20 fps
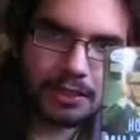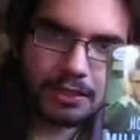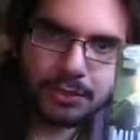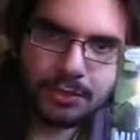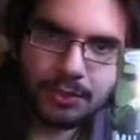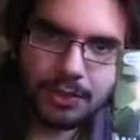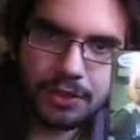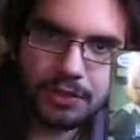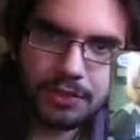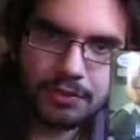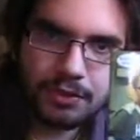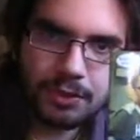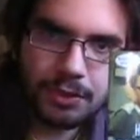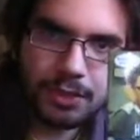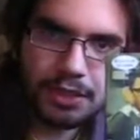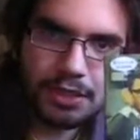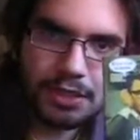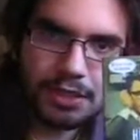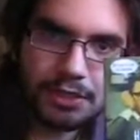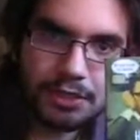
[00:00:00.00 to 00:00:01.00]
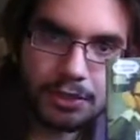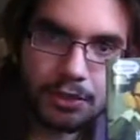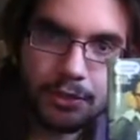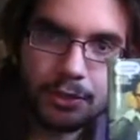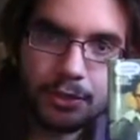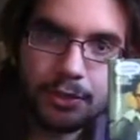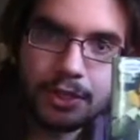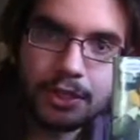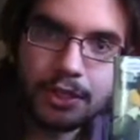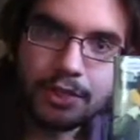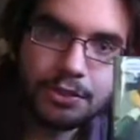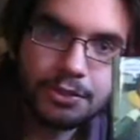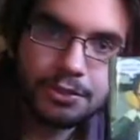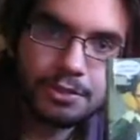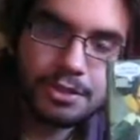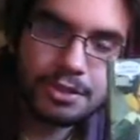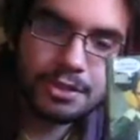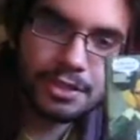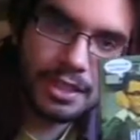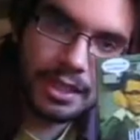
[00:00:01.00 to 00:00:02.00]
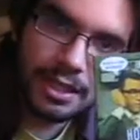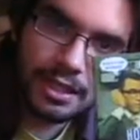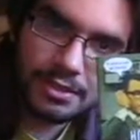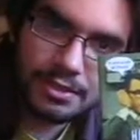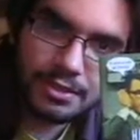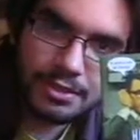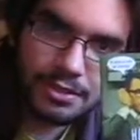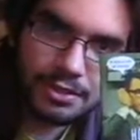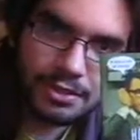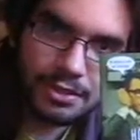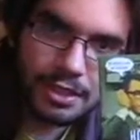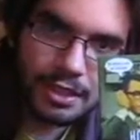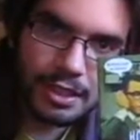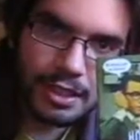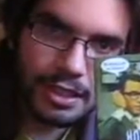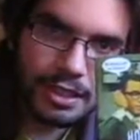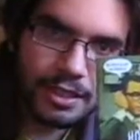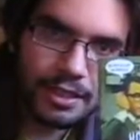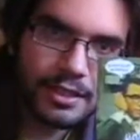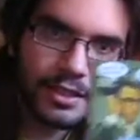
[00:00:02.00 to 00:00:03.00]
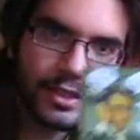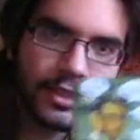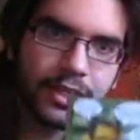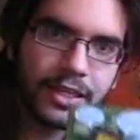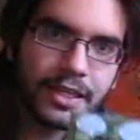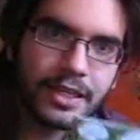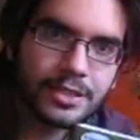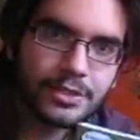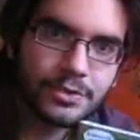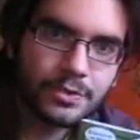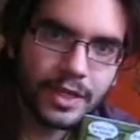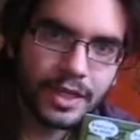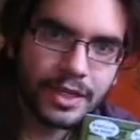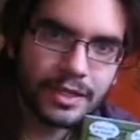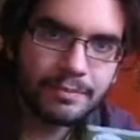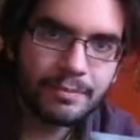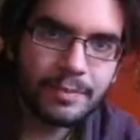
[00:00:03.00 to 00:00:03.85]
with Your Voice or Lose Your Tonsils Trying. It's written